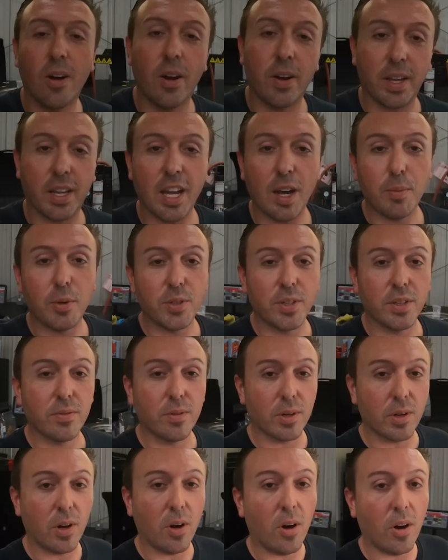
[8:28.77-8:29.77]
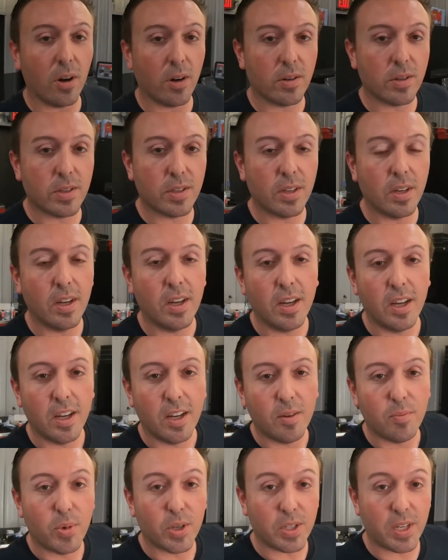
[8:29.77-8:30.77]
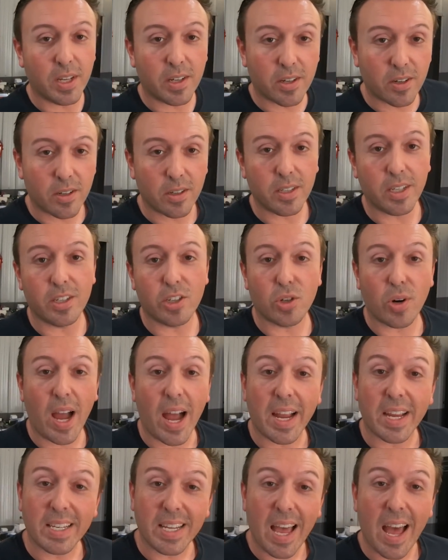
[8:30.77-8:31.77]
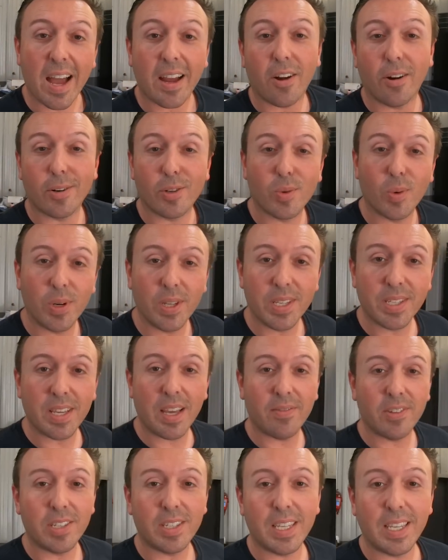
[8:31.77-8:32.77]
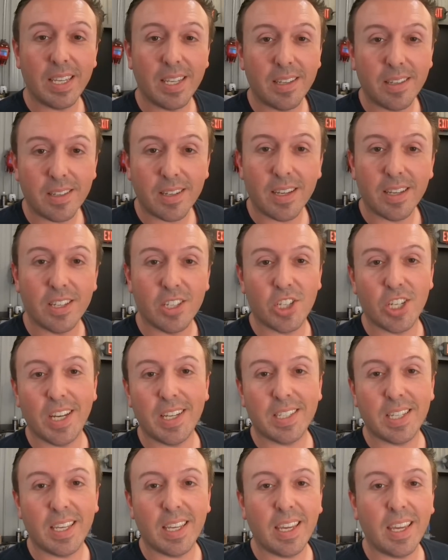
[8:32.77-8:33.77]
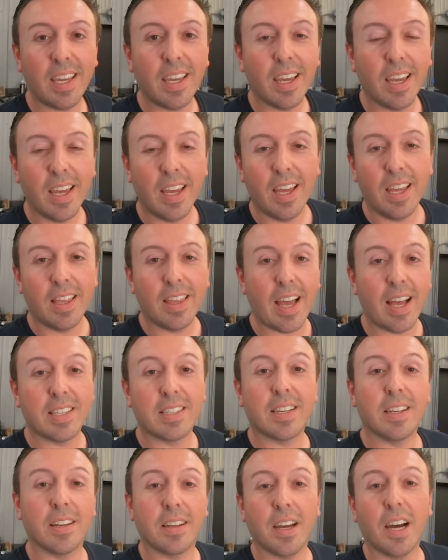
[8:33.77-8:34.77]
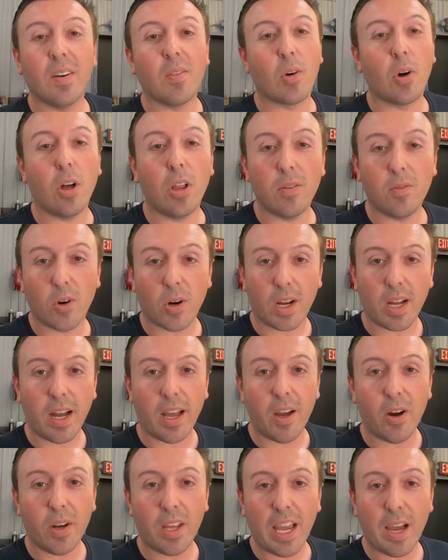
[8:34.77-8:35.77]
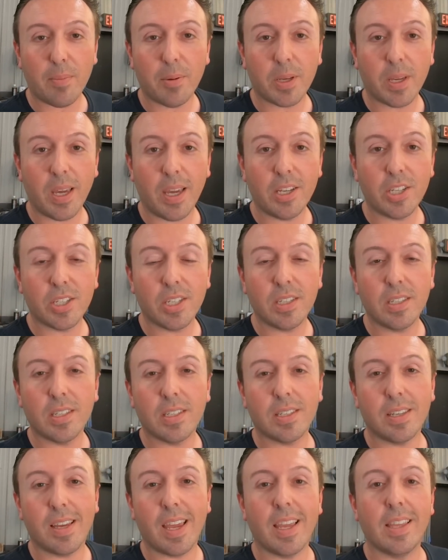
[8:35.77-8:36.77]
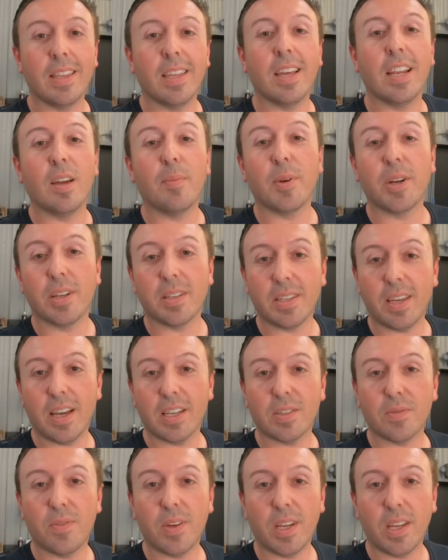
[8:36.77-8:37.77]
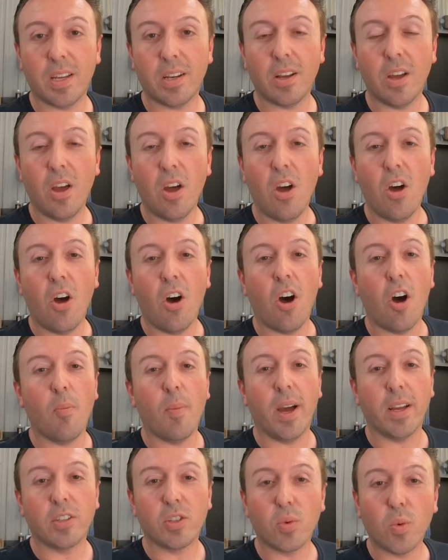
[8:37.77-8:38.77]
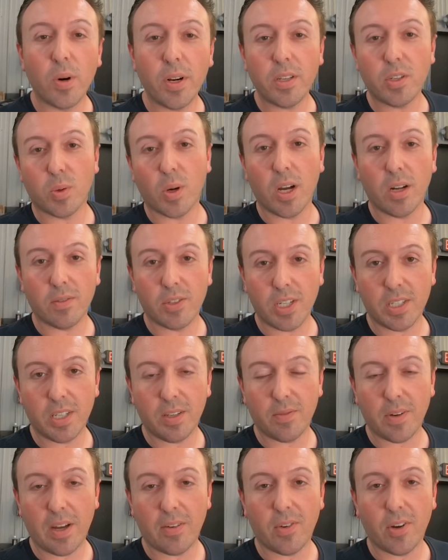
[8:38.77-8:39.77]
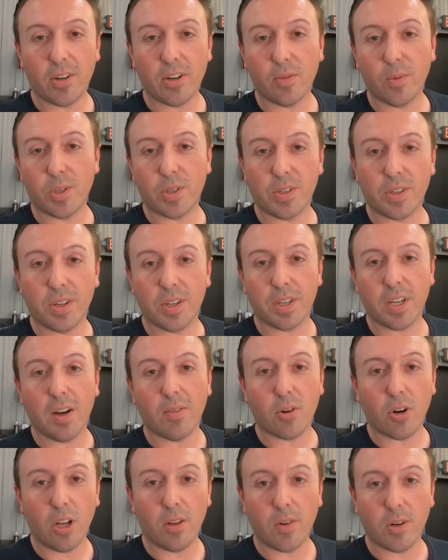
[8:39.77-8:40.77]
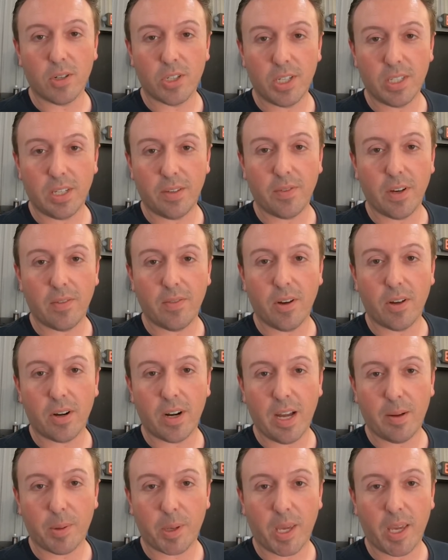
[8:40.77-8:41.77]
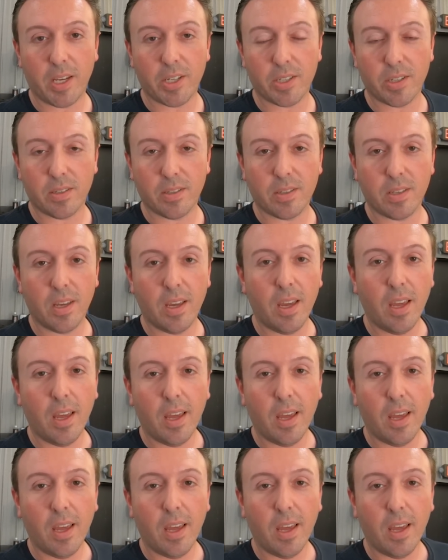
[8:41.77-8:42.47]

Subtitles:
on a couple different cars, particularly Track Attack, our 2017 GT. That's gonna cover all of our Coyote applications, and then I'm gonna test fit it on my 2012 GT500, which is gonna cover all of our GT500 applications.